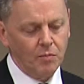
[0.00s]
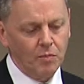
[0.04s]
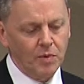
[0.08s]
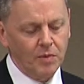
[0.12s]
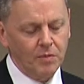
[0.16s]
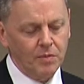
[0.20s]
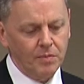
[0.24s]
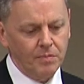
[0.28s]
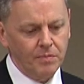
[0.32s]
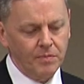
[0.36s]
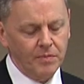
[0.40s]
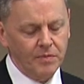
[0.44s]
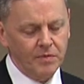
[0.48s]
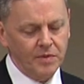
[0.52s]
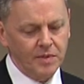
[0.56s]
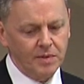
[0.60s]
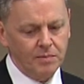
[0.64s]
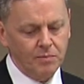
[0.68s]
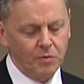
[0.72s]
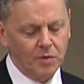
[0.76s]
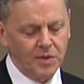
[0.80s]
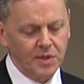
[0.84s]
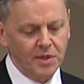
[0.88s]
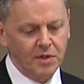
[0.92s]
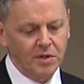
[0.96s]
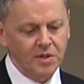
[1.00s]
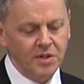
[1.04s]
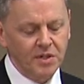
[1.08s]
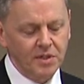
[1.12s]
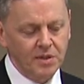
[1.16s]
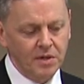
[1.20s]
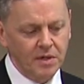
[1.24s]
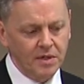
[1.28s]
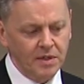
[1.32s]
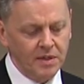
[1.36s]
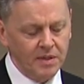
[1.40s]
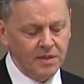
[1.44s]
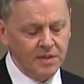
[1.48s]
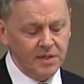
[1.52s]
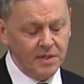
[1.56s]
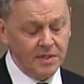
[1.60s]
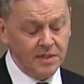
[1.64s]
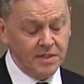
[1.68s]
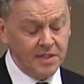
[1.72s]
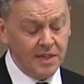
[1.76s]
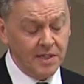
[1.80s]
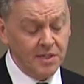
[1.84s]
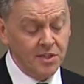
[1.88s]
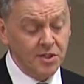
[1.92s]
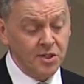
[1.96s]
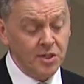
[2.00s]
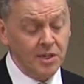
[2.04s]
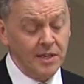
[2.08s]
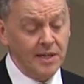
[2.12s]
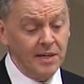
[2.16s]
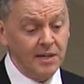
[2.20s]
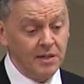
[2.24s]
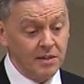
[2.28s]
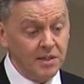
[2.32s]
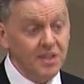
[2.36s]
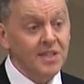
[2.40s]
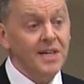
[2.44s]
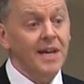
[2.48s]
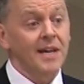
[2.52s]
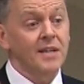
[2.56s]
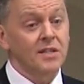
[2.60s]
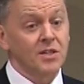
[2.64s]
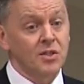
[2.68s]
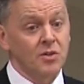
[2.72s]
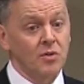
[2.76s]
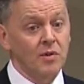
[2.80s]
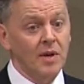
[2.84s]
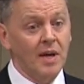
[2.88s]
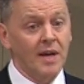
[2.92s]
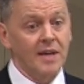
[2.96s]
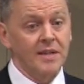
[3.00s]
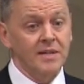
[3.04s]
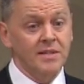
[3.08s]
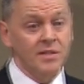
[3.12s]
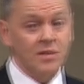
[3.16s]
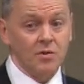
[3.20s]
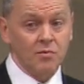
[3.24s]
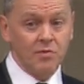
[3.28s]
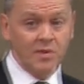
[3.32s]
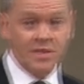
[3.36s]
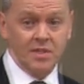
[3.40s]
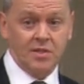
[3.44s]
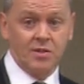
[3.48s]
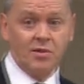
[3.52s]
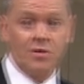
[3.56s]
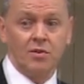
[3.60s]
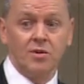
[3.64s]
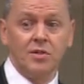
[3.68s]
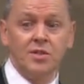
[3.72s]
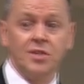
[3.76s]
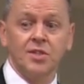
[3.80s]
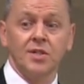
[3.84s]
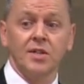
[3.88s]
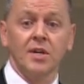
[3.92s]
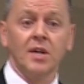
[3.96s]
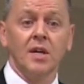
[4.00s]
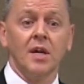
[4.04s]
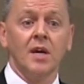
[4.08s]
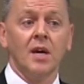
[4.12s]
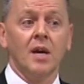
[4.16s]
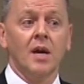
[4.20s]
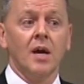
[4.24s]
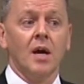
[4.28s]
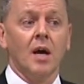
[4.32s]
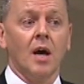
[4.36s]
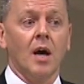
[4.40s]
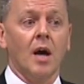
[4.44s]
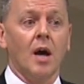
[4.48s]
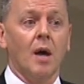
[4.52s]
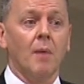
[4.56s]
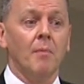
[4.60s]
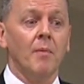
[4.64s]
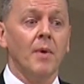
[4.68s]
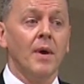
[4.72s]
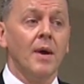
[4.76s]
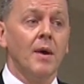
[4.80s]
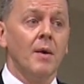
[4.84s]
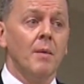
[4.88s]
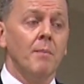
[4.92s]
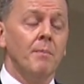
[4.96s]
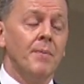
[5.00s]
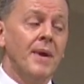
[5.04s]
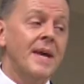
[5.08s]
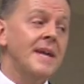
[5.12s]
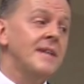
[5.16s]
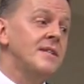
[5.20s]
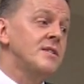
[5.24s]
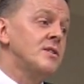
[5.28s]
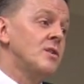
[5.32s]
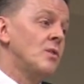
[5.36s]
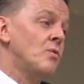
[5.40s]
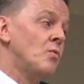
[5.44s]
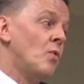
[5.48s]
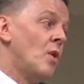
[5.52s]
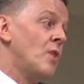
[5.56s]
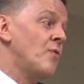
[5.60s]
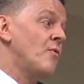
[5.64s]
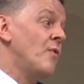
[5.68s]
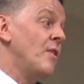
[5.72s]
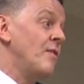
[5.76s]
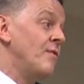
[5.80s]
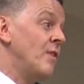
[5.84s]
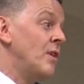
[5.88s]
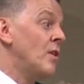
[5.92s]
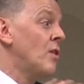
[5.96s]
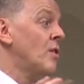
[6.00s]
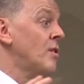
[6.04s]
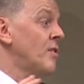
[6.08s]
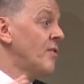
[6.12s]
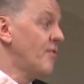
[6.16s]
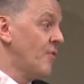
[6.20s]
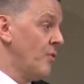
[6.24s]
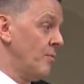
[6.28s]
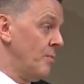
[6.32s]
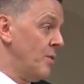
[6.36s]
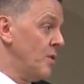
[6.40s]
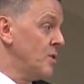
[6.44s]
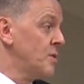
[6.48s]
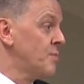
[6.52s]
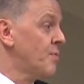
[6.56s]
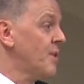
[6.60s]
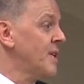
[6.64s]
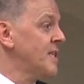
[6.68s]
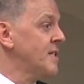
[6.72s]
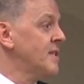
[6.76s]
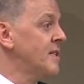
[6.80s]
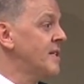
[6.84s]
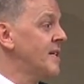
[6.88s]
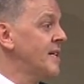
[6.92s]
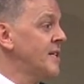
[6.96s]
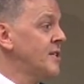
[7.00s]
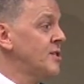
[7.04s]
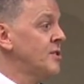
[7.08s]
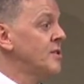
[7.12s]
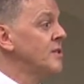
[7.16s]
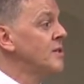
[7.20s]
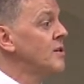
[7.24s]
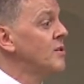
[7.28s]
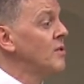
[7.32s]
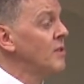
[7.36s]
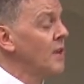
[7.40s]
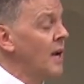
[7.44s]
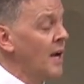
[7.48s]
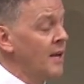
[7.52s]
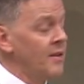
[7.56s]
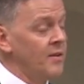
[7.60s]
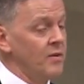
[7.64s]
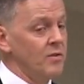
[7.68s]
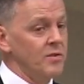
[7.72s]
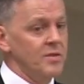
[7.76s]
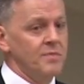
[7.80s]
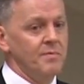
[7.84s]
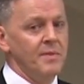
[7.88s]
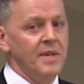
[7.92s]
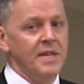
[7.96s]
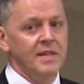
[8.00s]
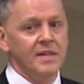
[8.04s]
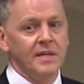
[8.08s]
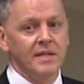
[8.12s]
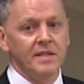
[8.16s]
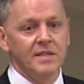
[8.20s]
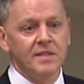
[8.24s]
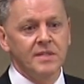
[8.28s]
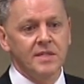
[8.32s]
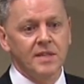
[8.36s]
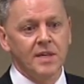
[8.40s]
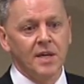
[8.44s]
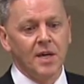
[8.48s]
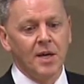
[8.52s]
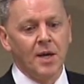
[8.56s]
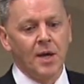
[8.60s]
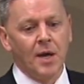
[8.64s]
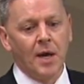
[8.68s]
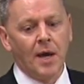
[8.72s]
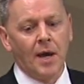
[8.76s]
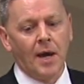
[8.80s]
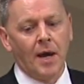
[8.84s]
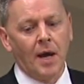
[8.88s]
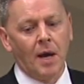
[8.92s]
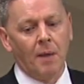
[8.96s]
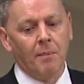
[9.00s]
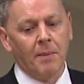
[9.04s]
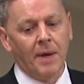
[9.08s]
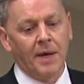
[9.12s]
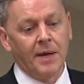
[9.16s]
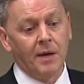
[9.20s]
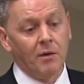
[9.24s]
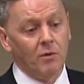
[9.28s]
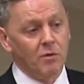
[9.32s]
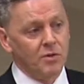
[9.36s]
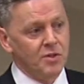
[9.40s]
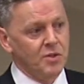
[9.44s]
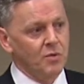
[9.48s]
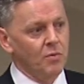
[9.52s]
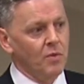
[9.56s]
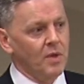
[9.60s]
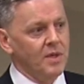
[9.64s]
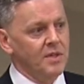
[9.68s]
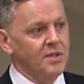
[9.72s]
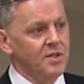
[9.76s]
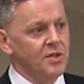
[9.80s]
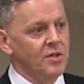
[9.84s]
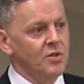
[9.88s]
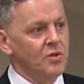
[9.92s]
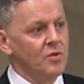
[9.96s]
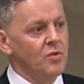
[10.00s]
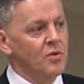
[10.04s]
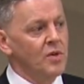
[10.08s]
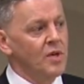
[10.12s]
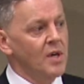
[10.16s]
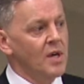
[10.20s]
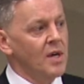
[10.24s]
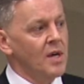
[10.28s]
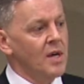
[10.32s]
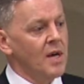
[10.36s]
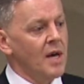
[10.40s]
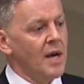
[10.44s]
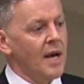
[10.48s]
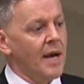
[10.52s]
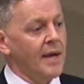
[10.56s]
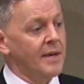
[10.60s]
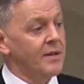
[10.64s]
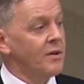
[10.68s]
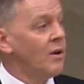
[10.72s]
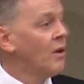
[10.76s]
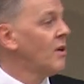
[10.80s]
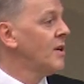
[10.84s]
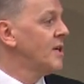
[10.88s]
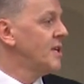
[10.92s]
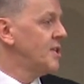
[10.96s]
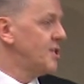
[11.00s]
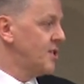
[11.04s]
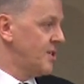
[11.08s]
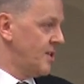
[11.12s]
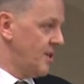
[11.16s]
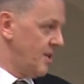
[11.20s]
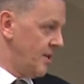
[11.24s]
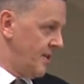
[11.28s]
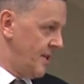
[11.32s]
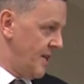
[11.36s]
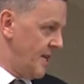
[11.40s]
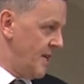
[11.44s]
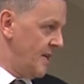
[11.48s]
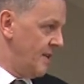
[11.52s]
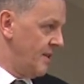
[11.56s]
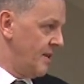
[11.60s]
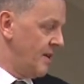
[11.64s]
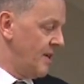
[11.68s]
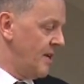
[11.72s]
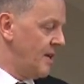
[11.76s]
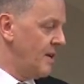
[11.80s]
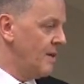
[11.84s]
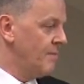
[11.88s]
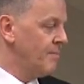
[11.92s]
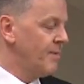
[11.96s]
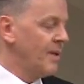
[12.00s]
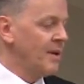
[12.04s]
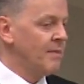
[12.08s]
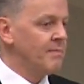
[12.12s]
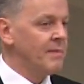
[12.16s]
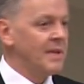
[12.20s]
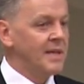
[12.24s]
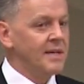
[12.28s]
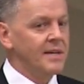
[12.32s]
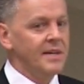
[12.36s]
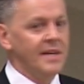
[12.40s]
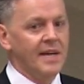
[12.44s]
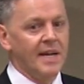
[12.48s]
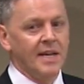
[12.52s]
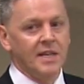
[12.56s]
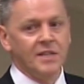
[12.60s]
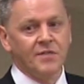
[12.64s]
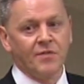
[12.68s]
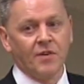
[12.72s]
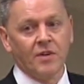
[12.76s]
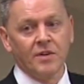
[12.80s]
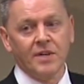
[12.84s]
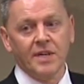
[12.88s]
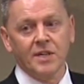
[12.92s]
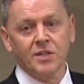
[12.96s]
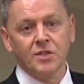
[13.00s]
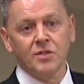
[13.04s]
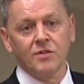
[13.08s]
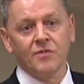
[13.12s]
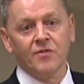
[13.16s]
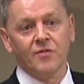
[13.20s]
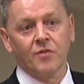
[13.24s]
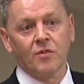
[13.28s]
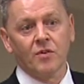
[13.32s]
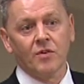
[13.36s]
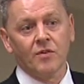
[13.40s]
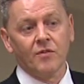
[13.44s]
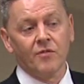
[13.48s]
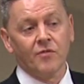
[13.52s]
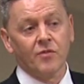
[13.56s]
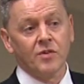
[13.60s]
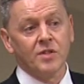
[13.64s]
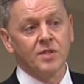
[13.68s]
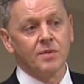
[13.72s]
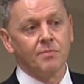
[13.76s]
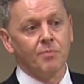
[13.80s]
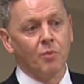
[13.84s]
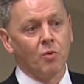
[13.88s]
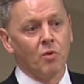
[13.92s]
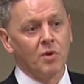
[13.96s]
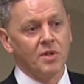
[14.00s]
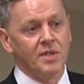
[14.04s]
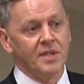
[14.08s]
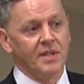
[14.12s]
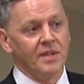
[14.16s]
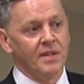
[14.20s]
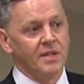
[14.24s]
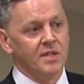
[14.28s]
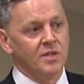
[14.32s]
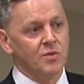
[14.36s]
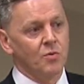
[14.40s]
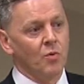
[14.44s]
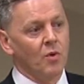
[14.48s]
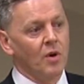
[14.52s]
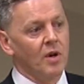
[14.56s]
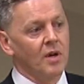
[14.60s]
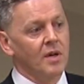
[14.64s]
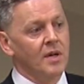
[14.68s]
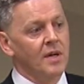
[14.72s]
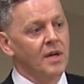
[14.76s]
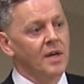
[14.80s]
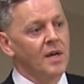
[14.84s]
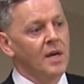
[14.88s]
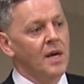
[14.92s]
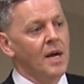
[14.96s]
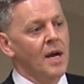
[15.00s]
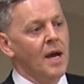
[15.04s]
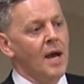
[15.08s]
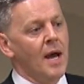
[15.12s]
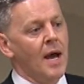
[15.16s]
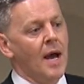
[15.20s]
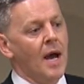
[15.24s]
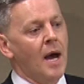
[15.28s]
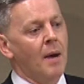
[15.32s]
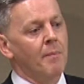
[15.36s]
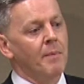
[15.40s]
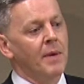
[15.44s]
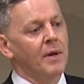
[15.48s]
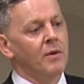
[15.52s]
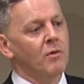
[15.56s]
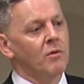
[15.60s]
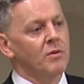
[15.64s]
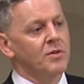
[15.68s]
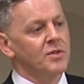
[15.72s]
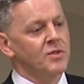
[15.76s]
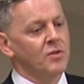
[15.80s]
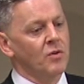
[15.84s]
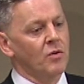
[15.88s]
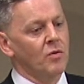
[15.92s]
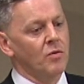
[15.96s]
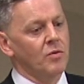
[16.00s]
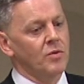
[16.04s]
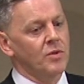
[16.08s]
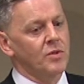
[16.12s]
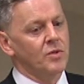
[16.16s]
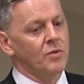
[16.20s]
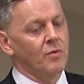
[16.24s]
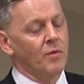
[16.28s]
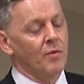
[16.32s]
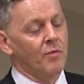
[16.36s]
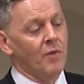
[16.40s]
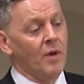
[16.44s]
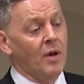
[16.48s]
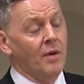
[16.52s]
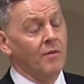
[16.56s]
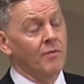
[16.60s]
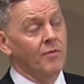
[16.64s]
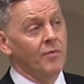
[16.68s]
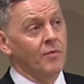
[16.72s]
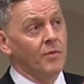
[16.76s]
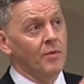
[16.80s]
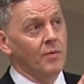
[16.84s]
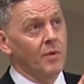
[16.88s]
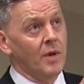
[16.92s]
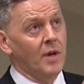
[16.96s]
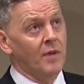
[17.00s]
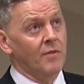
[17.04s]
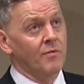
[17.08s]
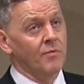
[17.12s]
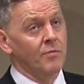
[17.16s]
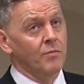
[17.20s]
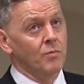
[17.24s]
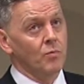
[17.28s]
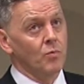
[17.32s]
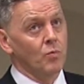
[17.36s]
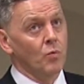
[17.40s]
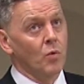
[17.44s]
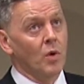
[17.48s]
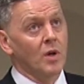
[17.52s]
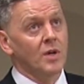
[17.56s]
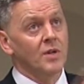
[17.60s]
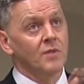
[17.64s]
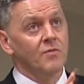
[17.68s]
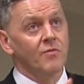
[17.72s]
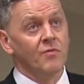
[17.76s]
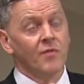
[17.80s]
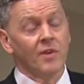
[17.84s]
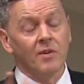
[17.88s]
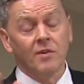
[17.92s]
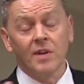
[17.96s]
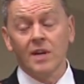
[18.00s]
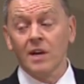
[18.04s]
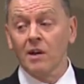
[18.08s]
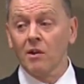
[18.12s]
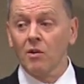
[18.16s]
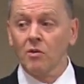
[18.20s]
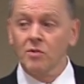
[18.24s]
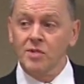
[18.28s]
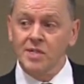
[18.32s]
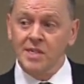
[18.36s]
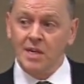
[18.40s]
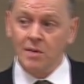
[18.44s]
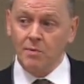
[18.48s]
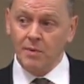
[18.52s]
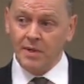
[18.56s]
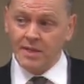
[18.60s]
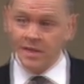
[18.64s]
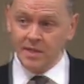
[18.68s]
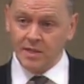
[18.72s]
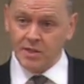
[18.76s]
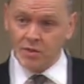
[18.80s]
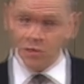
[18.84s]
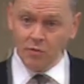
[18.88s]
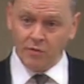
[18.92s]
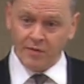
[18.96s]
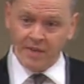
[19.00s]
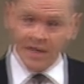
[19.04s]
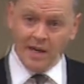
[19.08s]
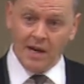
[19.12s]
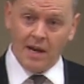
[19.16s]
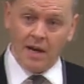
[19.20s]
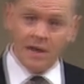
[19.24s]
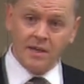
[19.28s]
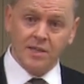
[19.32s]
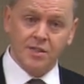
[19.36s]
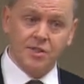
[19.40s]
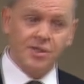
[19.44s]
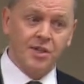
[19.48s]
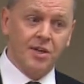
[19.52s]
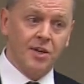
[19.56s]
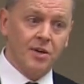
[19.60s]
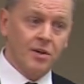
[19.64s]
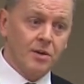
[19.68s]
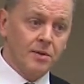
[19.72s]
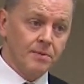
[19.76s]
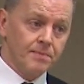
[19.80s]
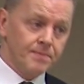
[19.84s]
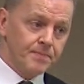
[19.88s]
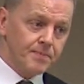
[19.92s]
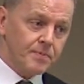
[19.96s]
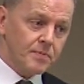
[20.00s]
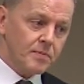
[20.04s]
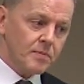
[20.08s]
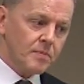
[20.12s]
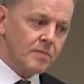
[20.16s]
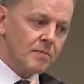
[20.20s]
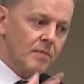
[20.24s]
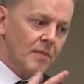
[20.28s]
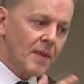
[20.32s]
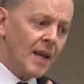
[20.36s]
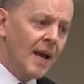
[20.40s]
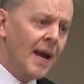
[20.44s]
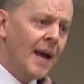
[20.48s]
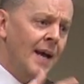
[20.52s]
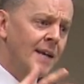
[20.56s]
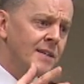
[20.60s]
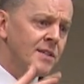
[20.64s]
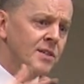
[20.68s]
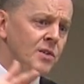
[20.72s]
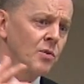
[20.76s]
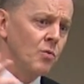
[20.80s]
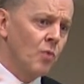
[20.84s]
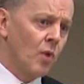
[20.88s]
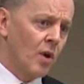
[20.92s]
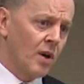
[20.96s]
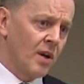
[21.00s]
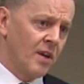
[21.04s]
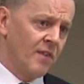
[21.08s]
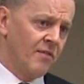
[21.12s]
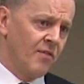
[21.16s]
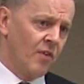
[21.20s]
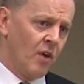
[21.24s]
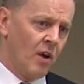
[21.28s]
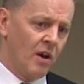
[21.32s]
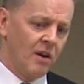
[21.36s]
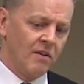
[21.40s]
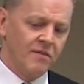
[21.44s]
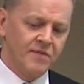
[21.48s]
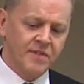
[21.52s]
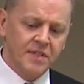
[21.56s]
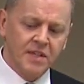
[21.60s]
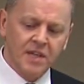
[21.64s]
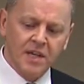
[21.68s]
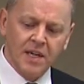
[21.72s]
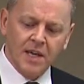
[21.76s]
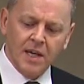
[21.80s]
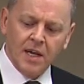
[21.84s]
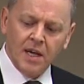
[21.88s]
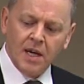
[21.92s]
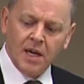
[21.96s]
want to essentially contextualize the research based on what we've learned from those presentations and those meetings. And I also want to acknowledge the Bill and Melinda Gates Foundation for supporting this work, and also to have worked very closely with us over the last year as the work evolved.